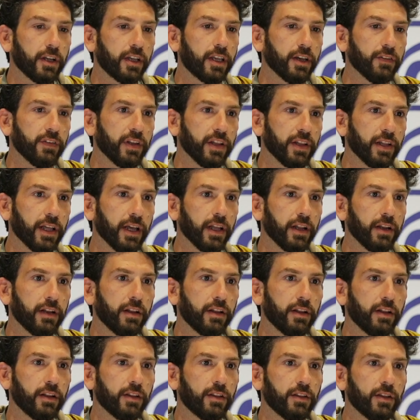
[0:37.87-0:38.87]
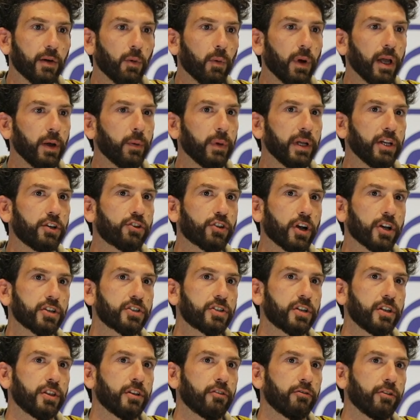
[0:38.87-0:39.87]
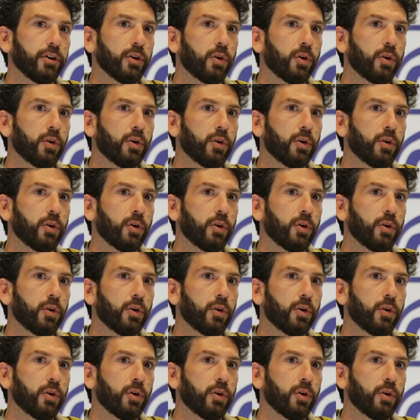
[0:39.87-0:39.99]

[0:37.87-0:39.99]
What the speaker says: given that the way we trust in the